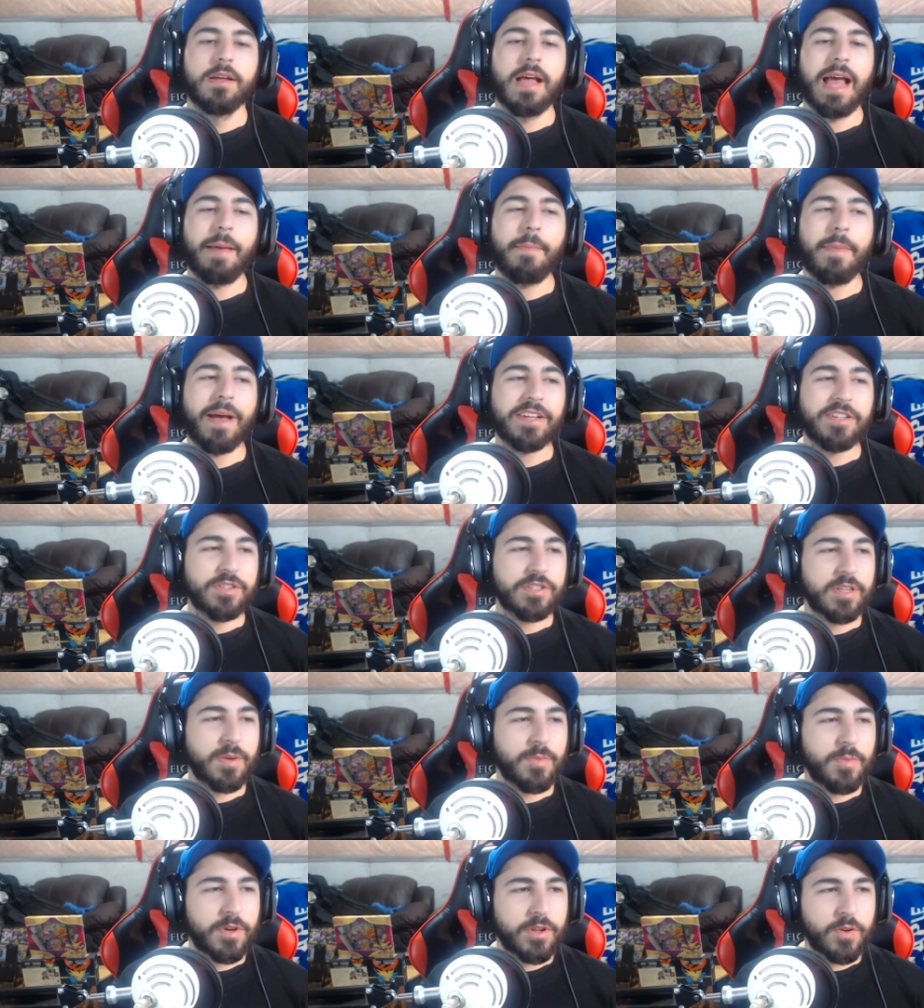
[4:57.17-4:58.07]
Imagine
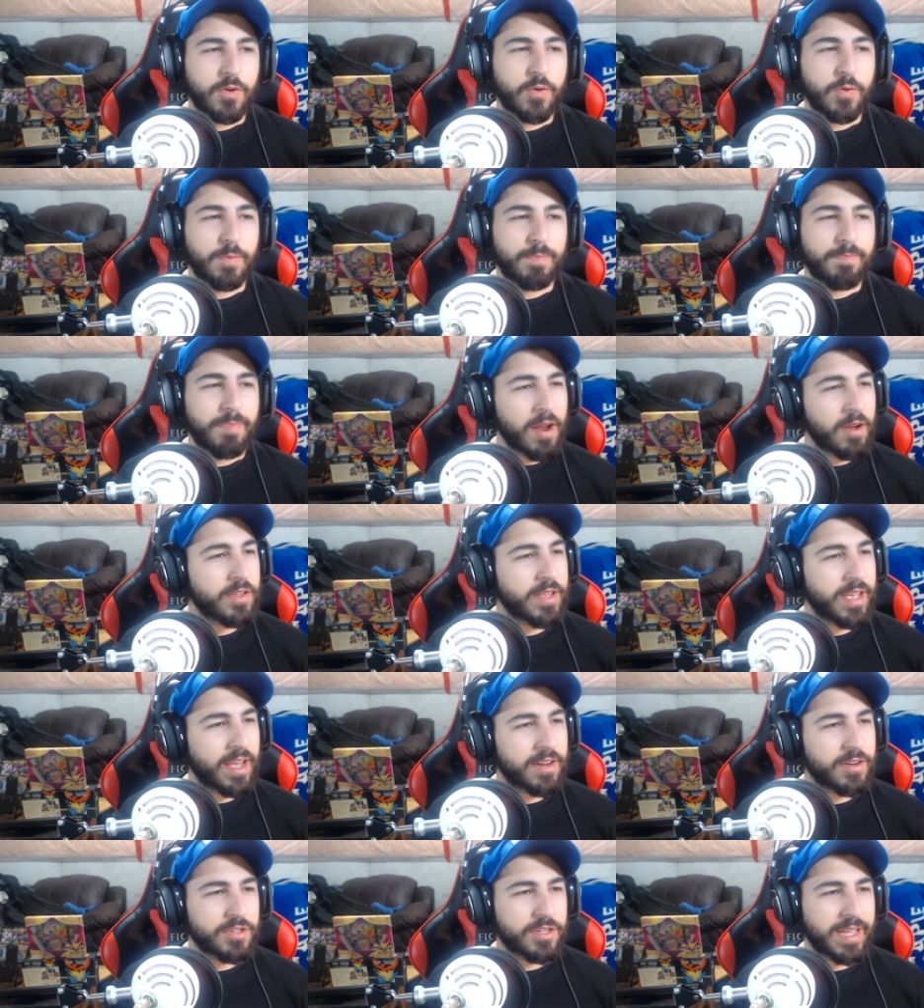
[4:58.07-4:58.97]
someone who barely
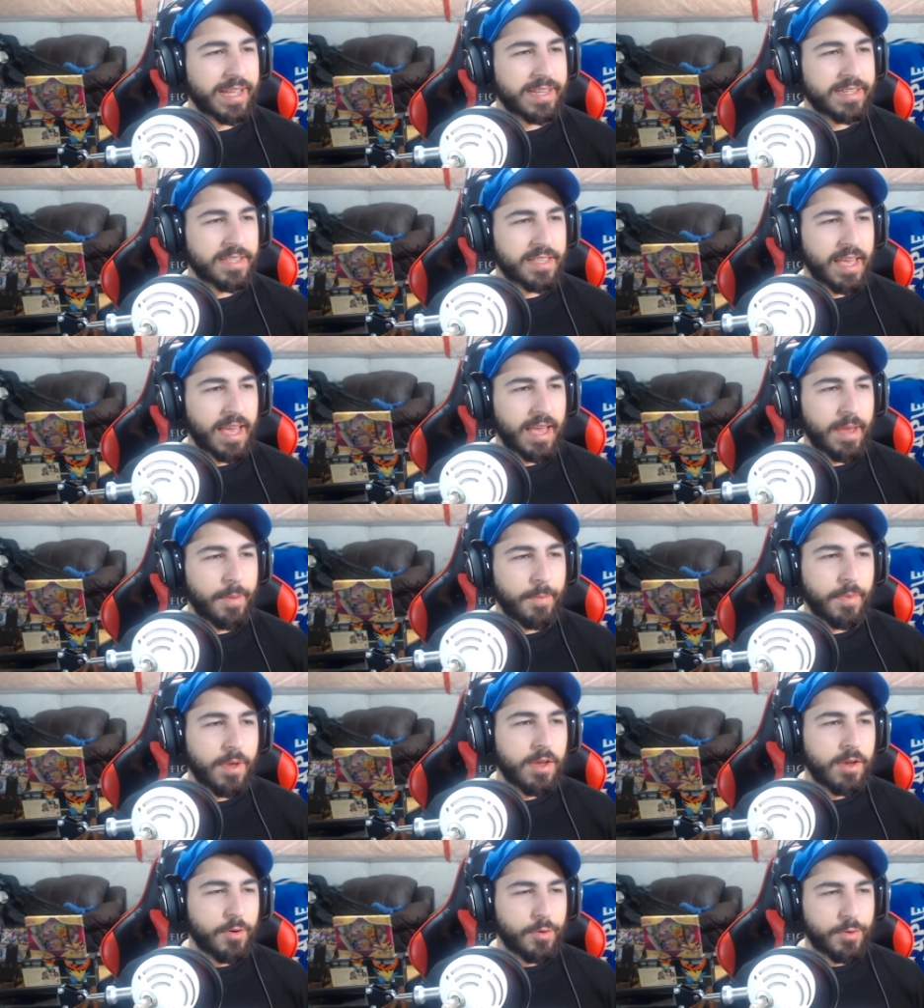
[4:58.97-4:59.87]
understands the game,
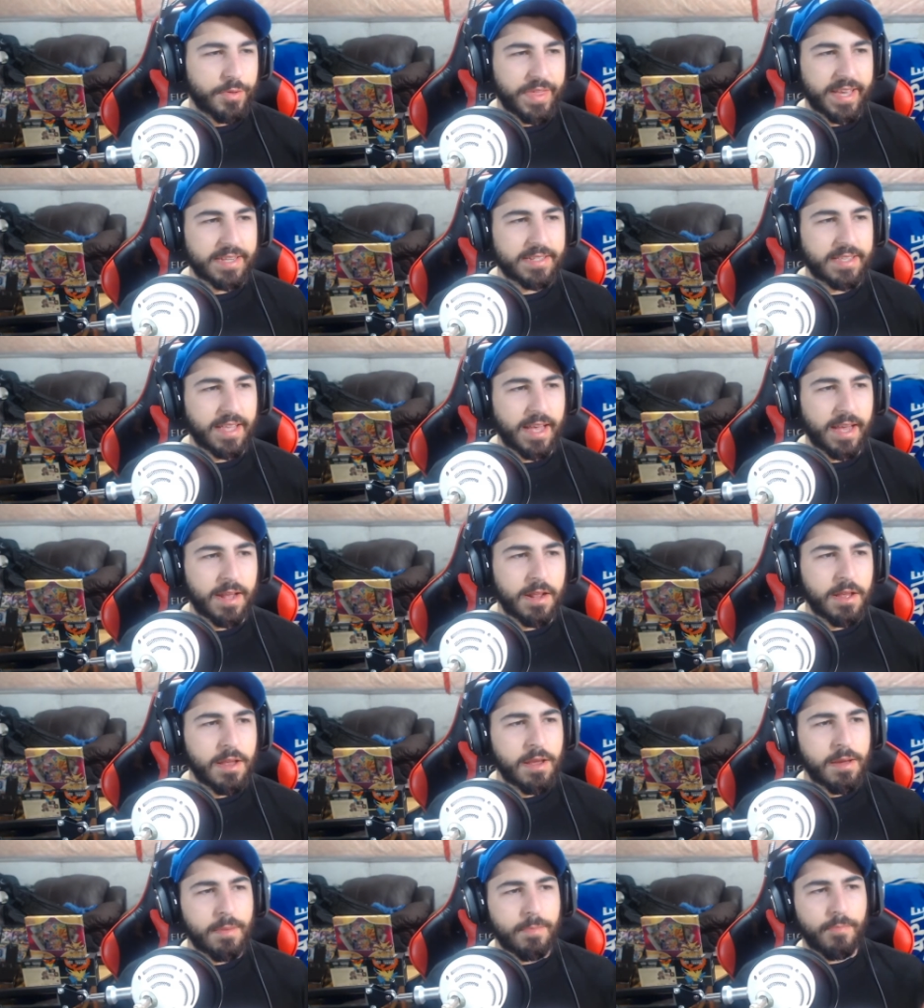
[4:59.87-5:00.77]
who thinks that,
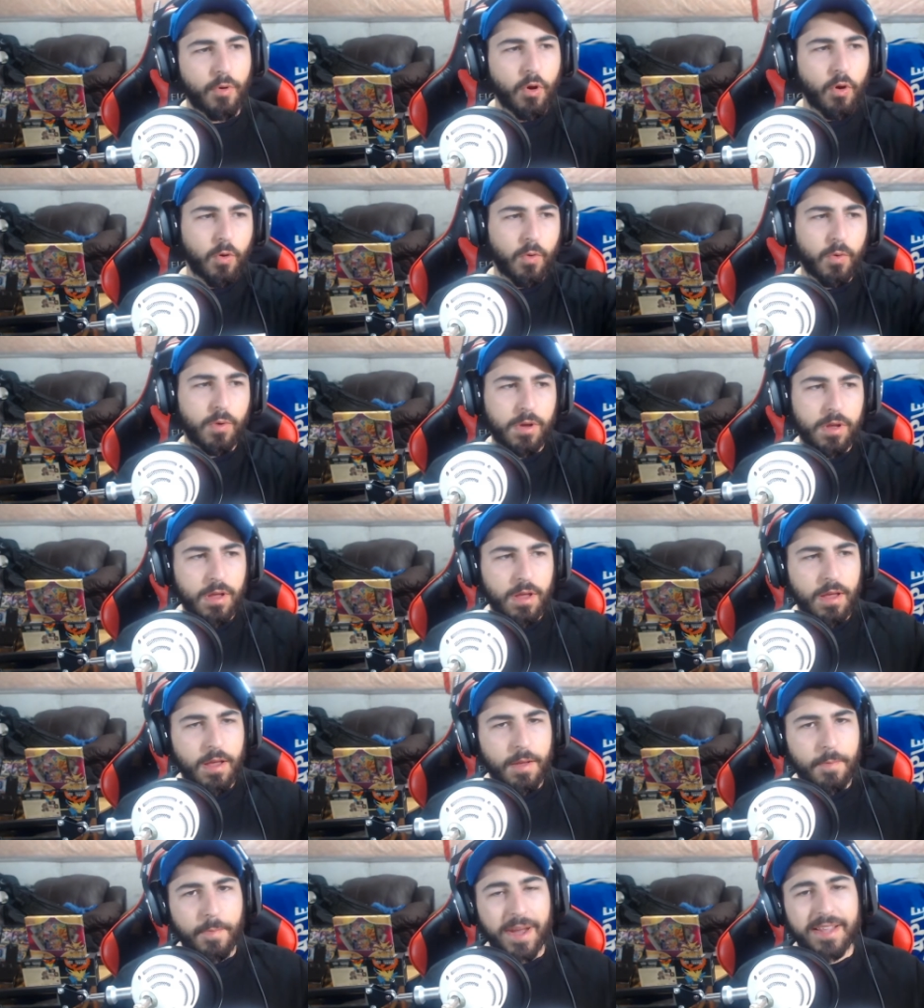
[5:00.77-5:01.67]
bro,
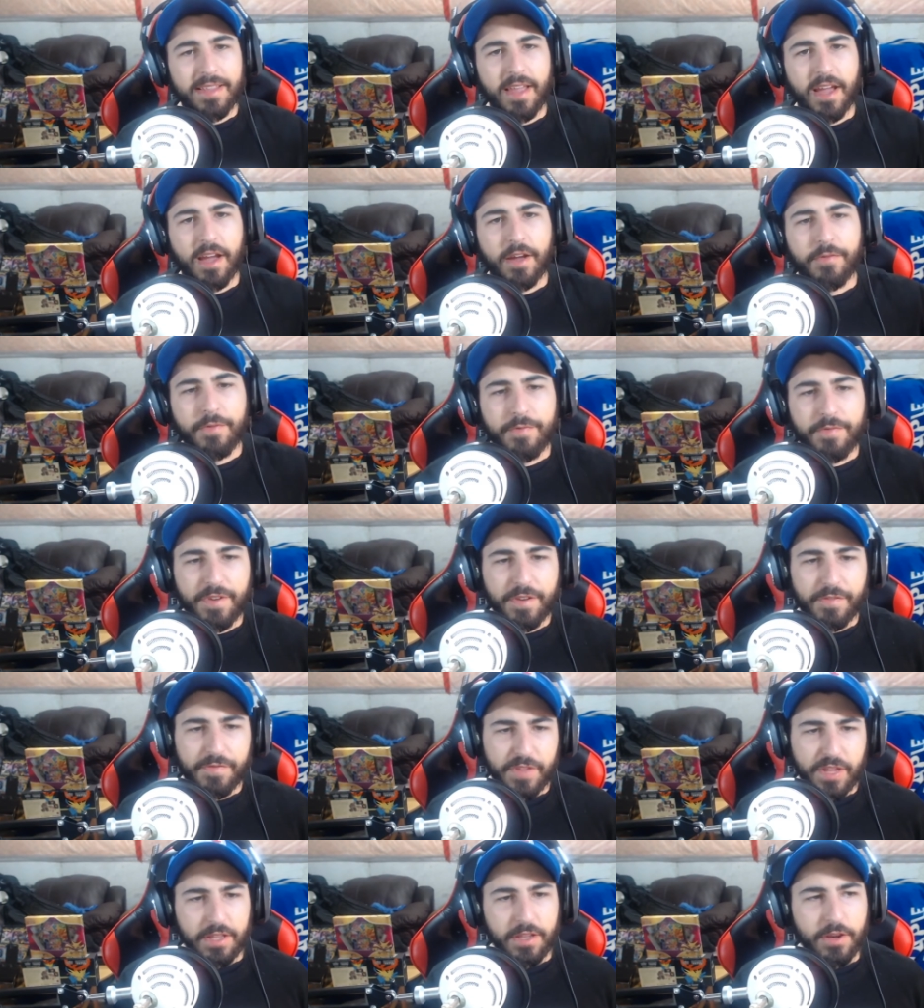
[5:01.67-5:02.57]
my deck from
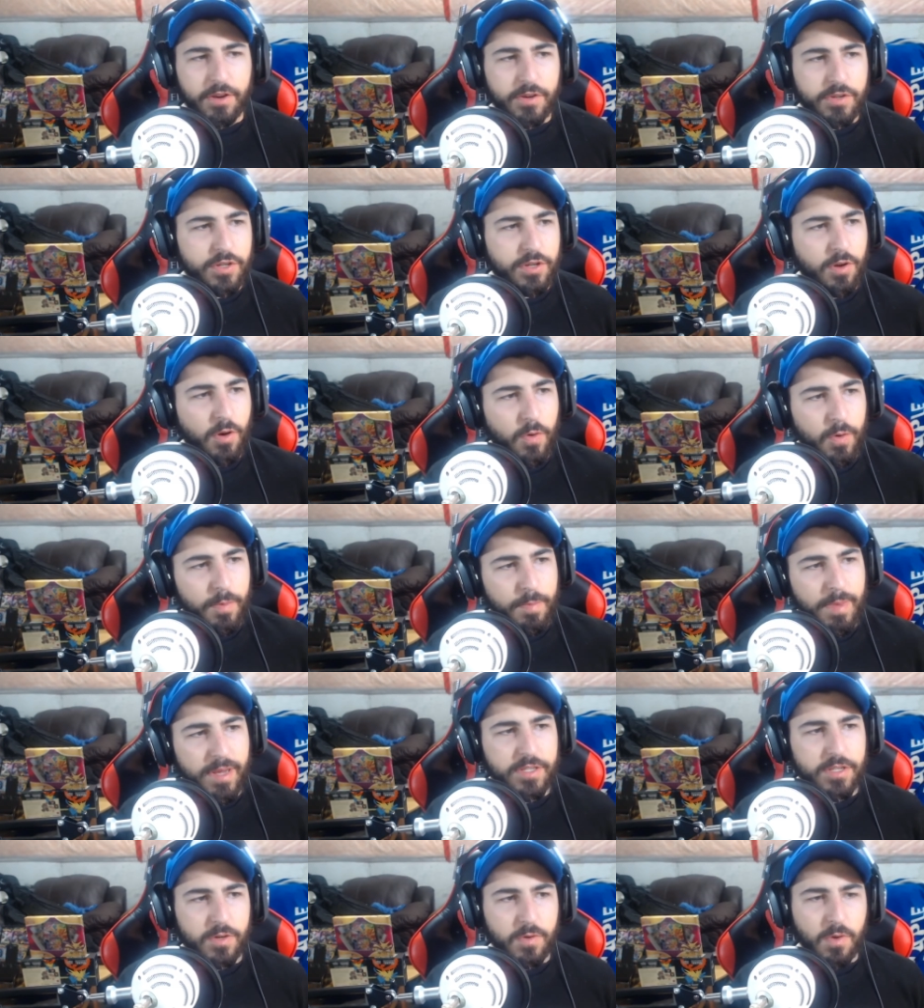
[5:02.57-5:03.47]
15 years ago would
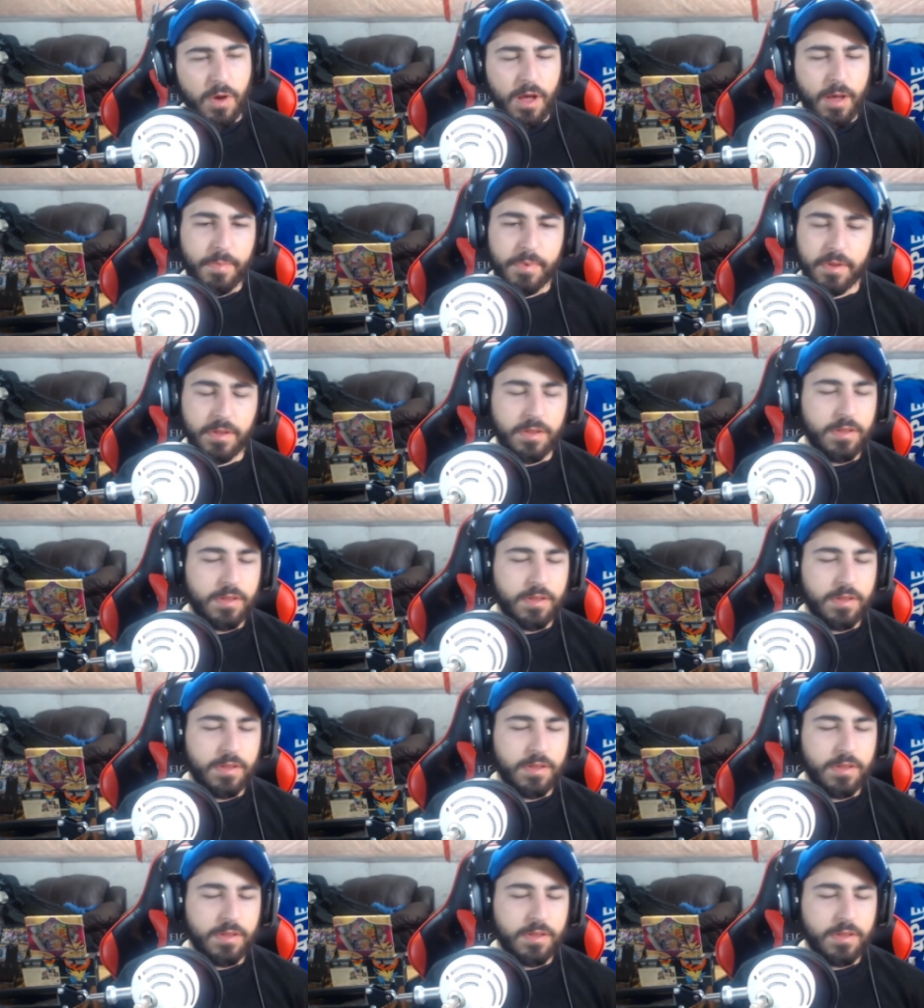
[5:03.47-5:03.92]
mess you up. No,